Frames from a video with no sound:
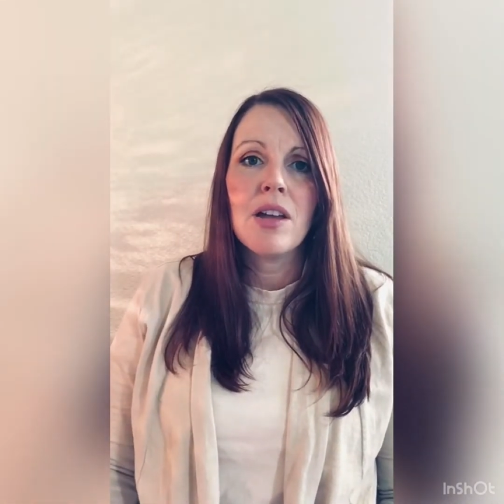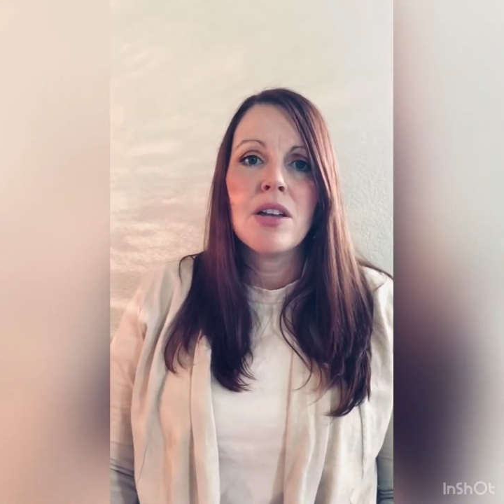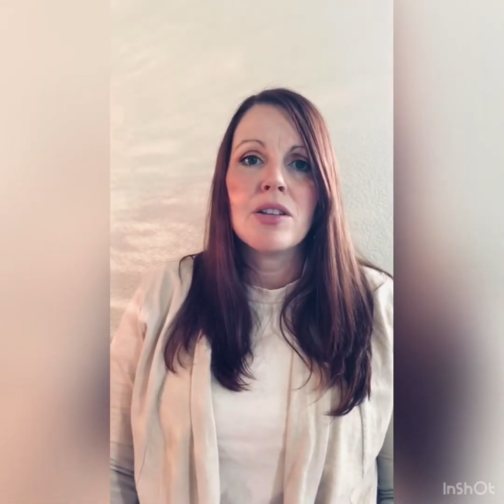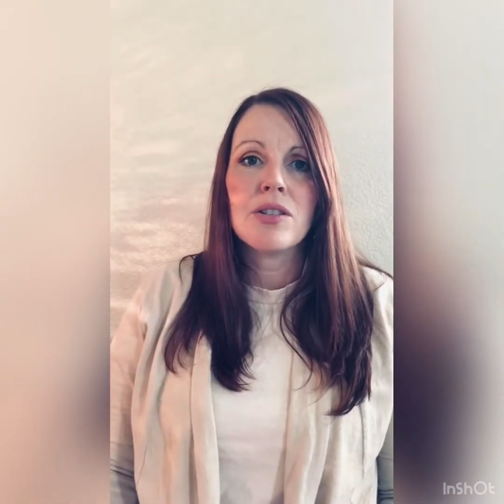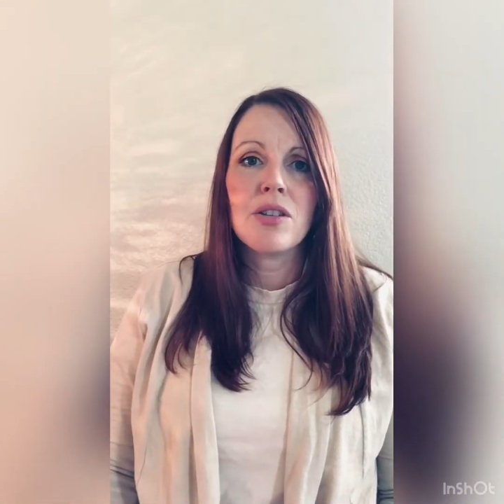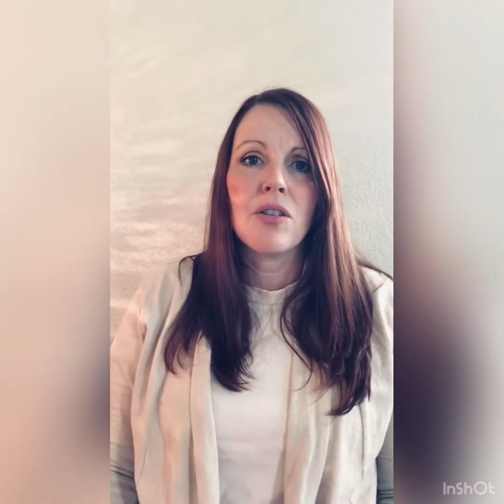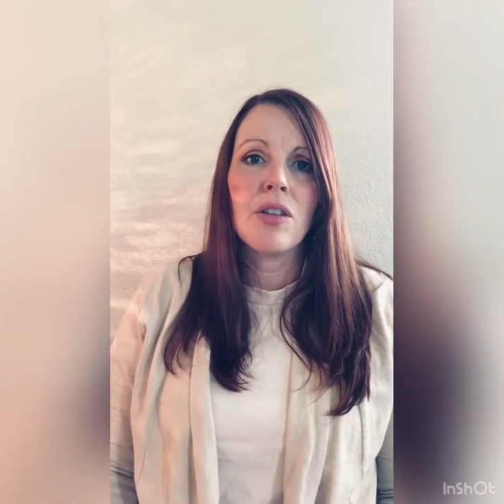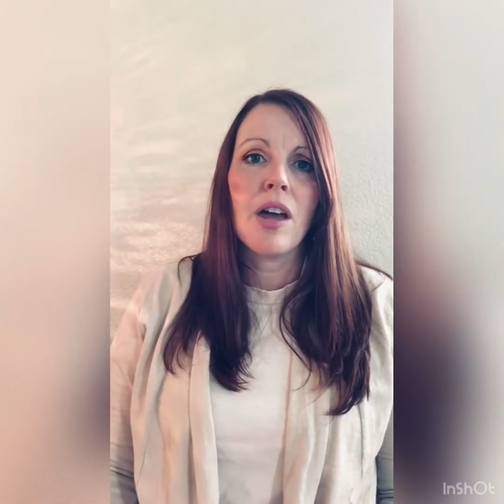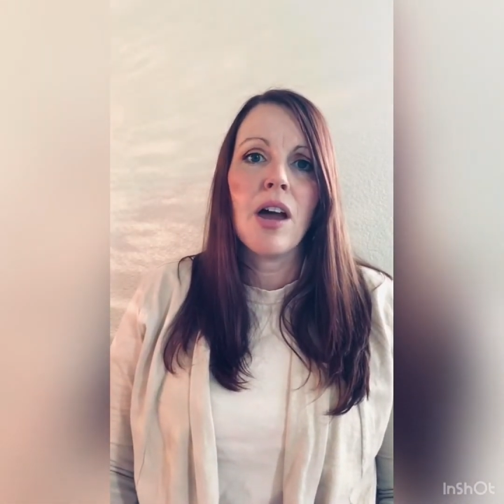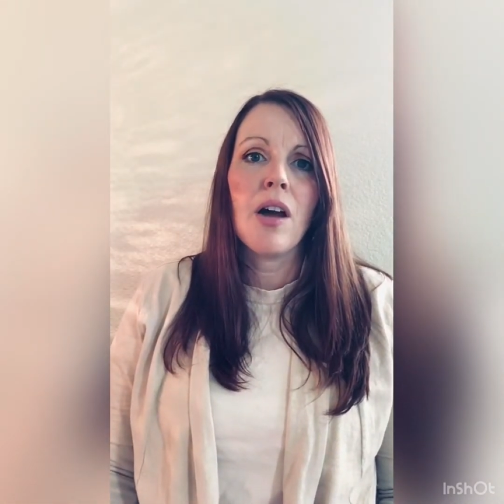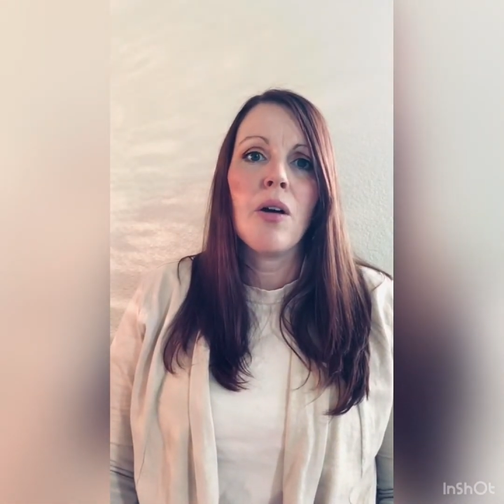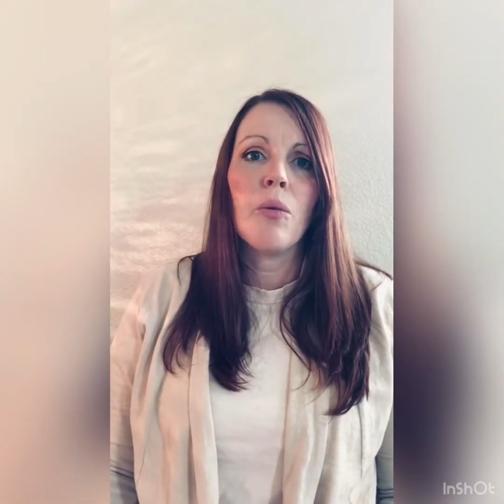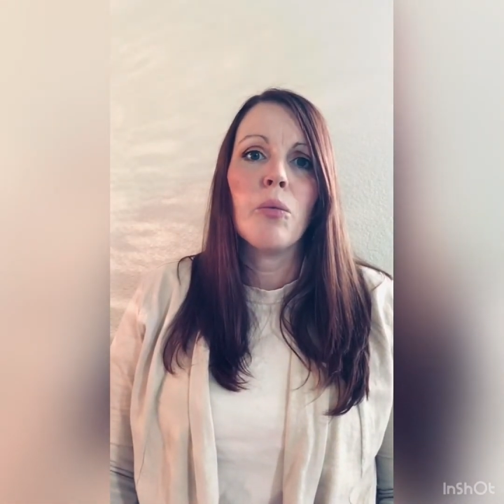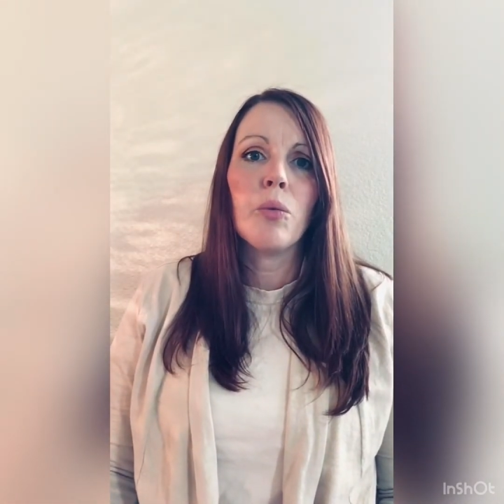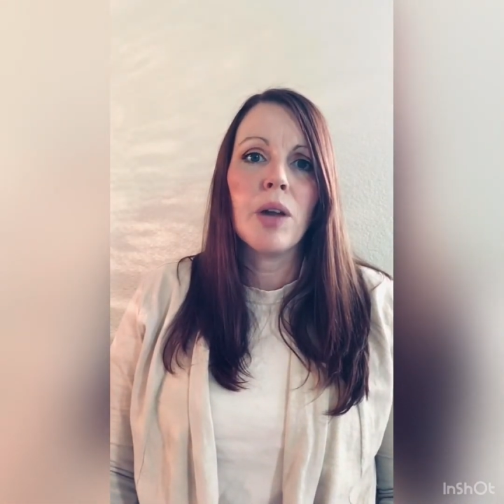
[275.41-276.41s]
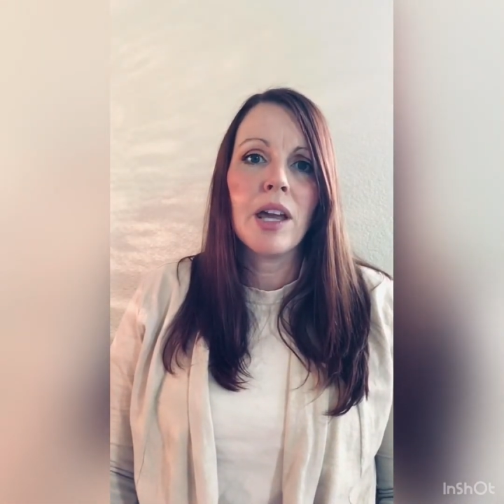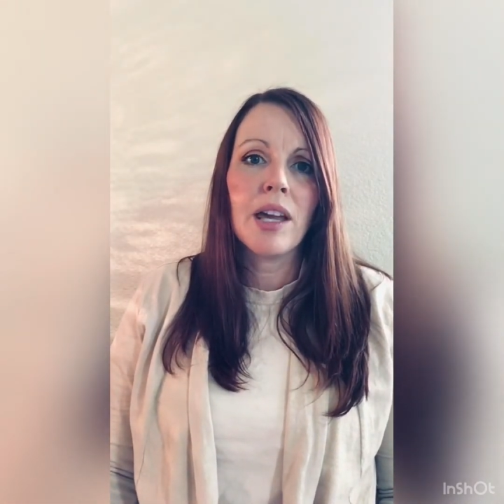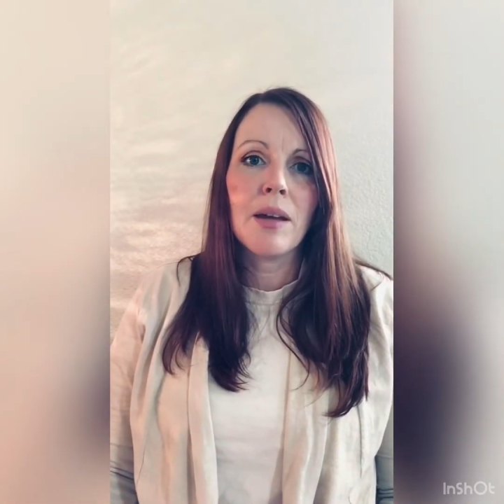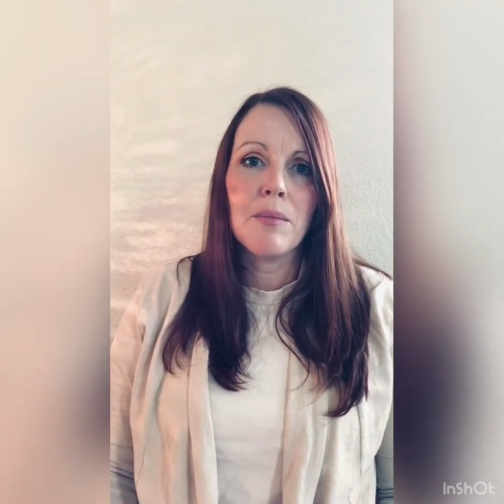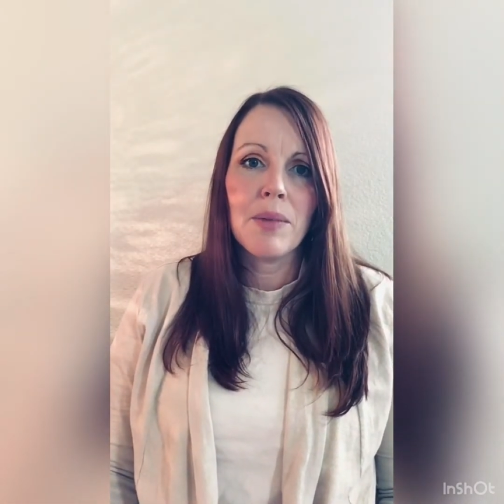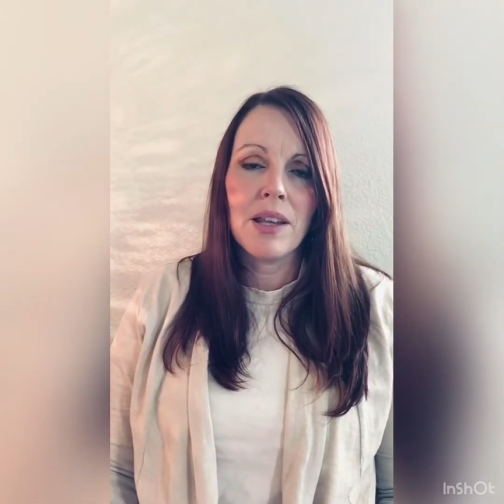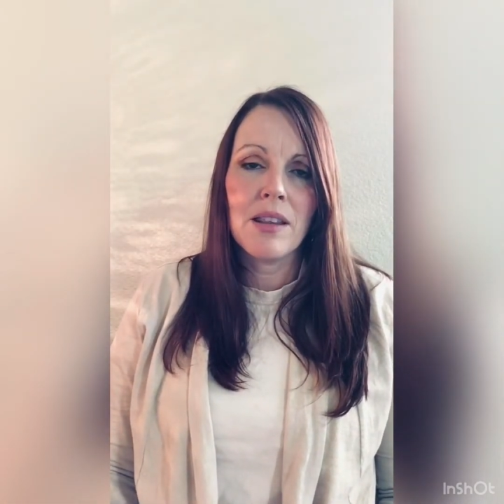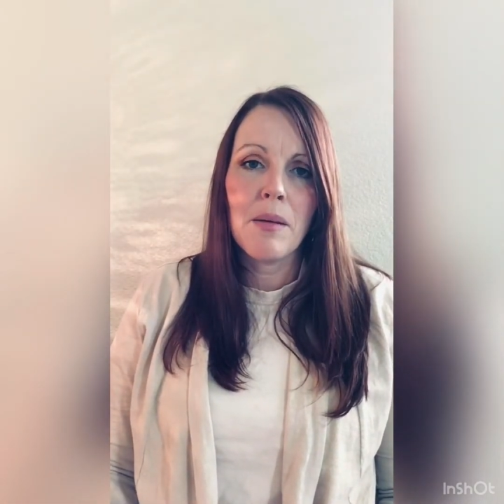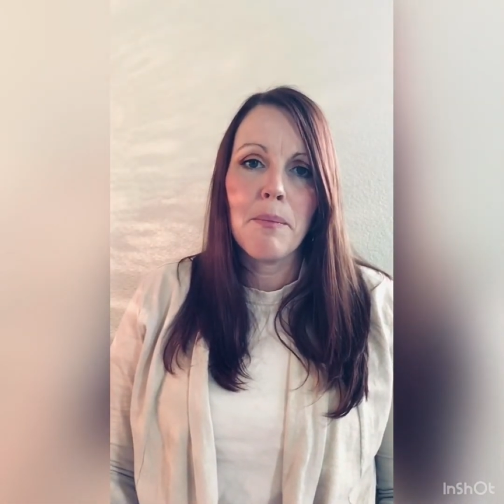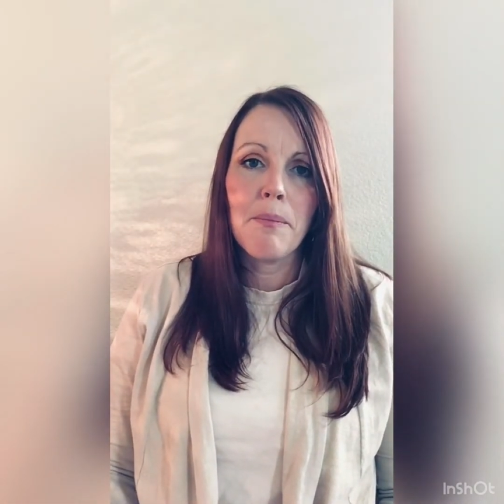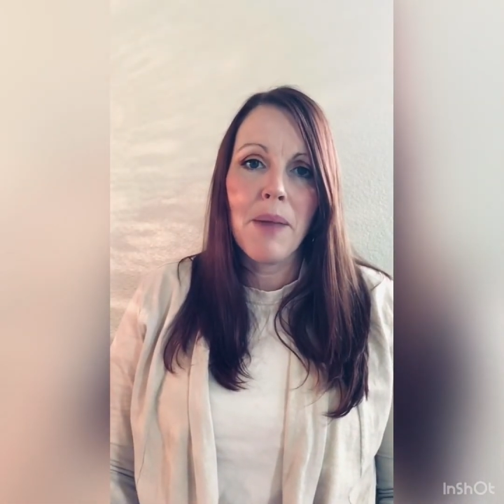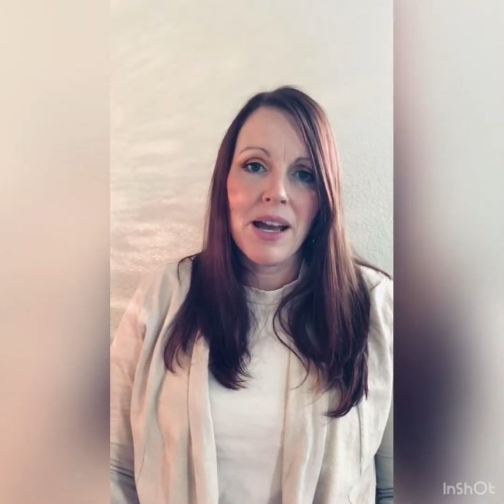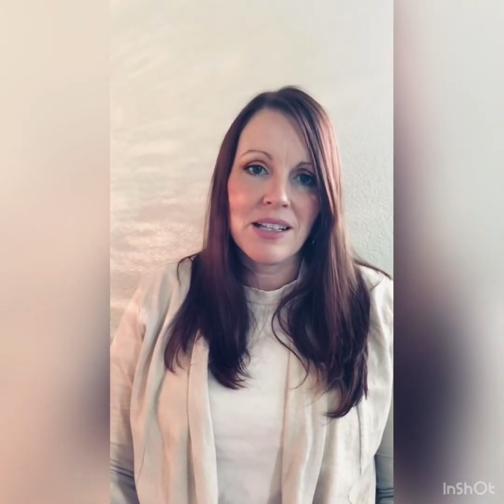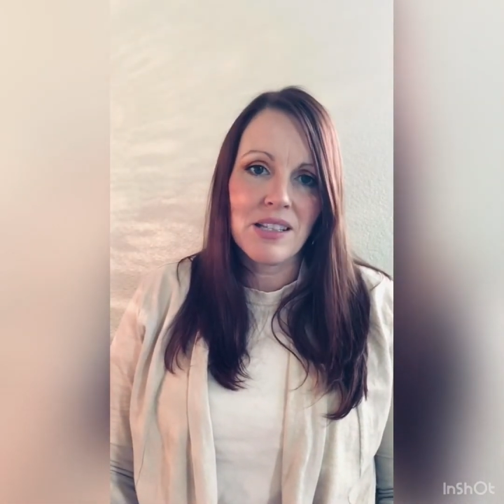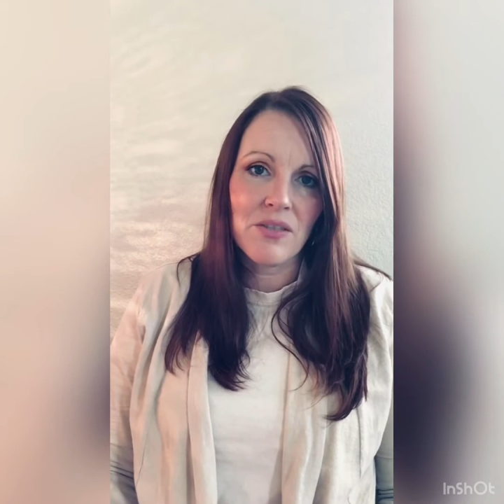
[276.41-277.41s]
so that we can be the
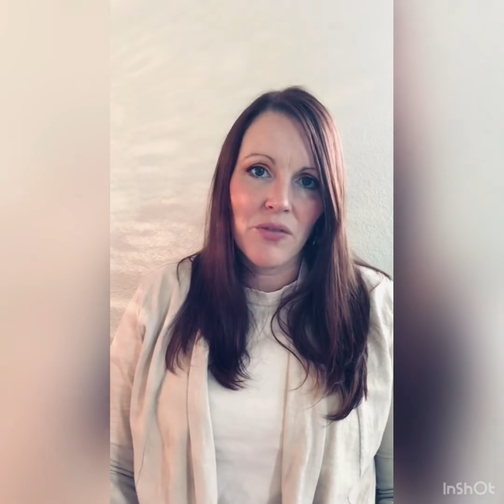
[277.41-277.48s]
best